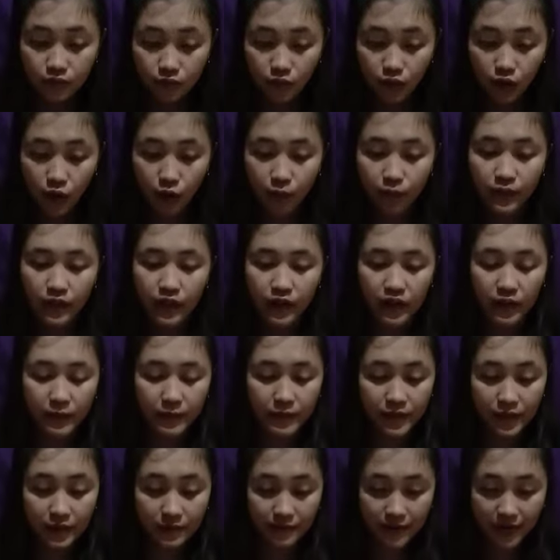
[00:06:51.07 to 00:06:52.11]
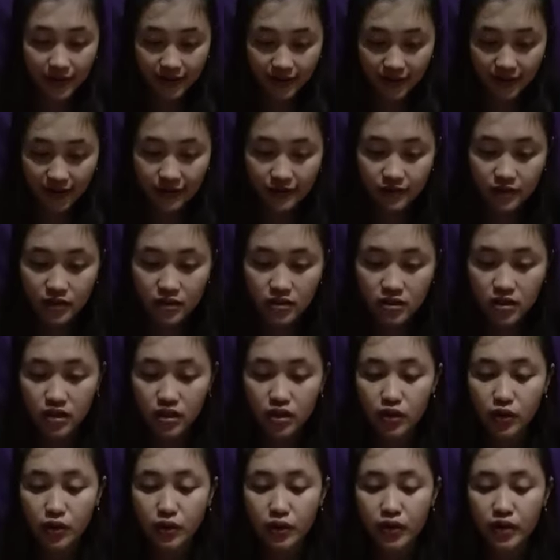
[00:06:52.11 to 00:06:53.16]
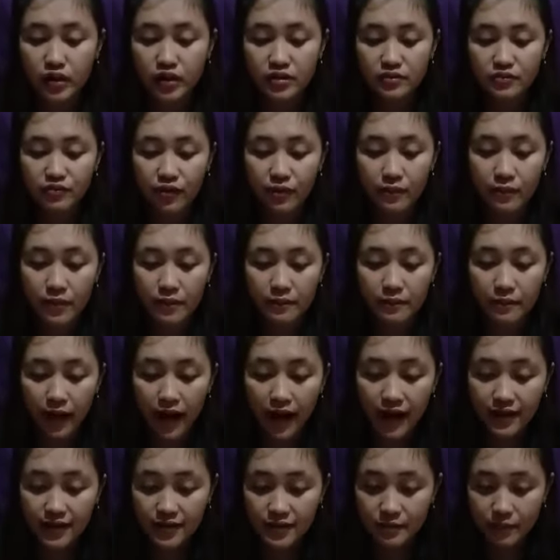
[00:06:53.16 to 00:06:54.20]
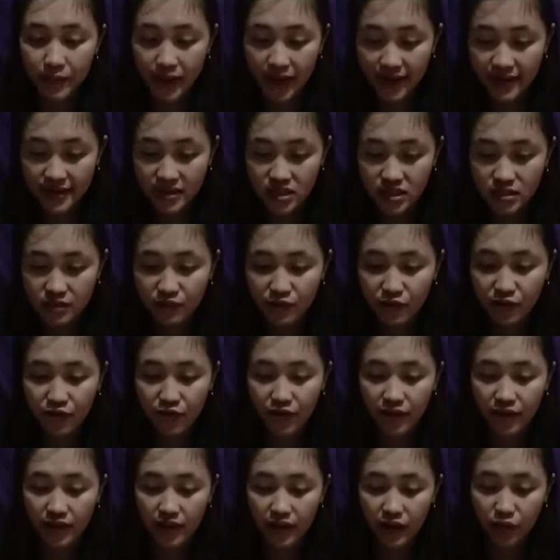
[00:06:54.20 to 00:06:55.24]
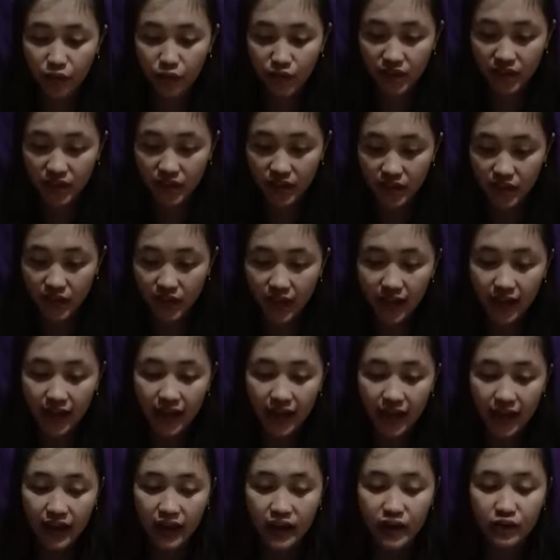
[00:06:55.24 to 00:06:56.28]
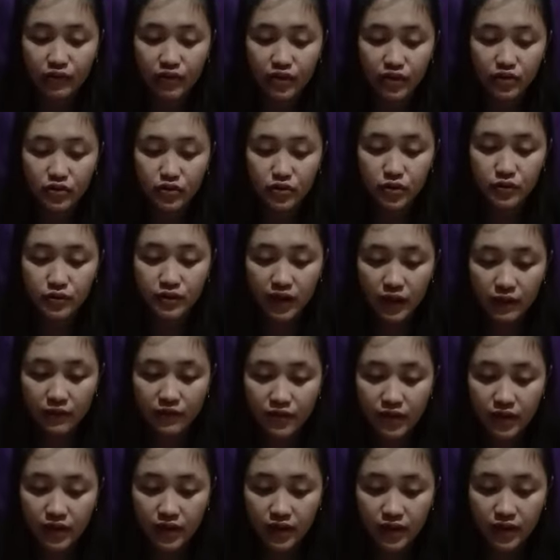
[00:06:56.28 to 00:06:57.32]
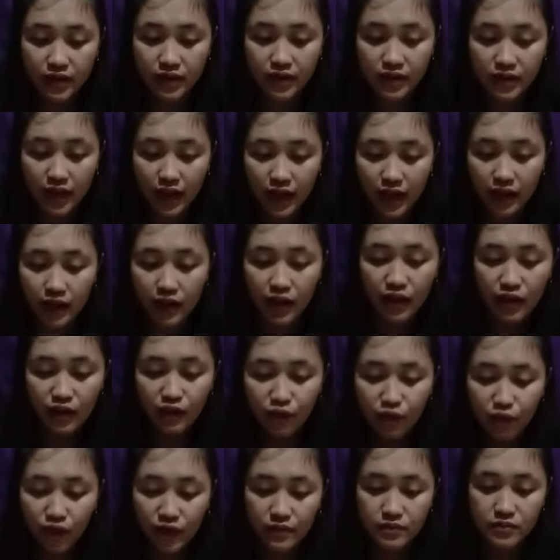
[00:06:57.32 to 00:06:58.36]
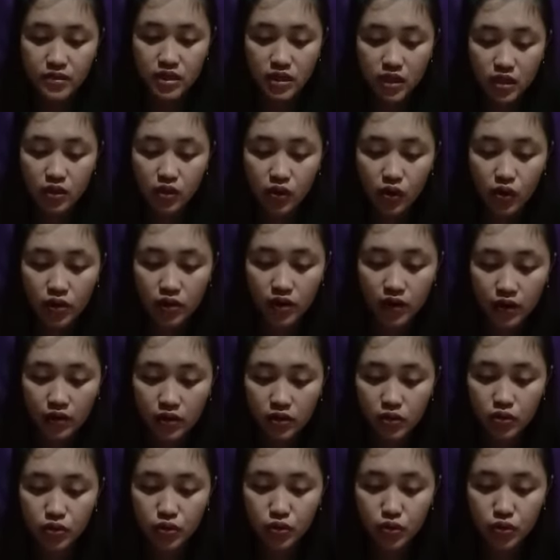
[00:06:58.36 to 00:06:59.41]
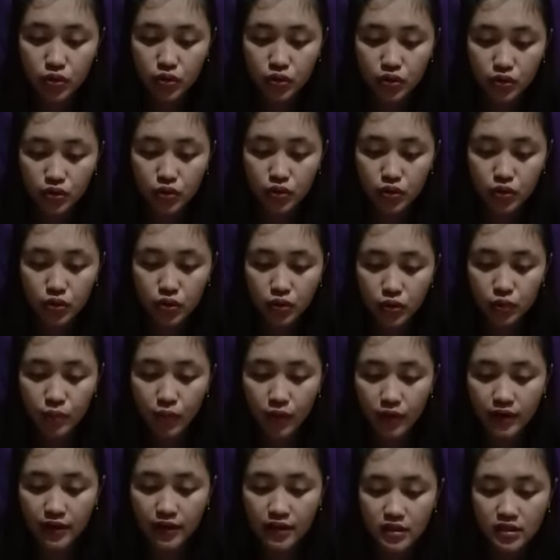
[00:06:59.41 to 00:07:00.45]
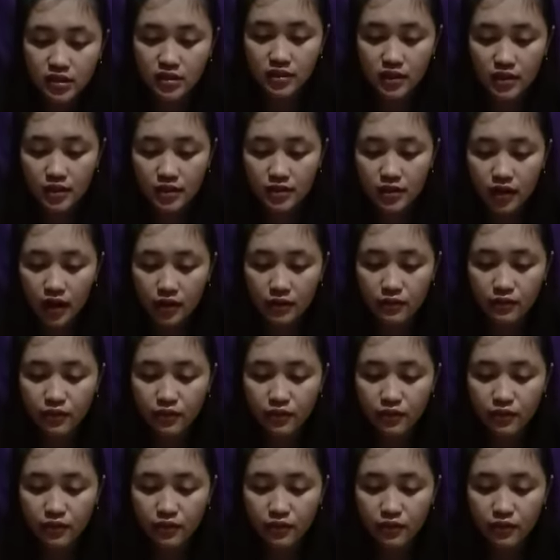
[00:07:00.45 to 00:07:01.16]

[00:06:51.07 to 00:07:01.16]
of the capital market, that's including informal banks, private equity, and venture capital firms and connected to broker and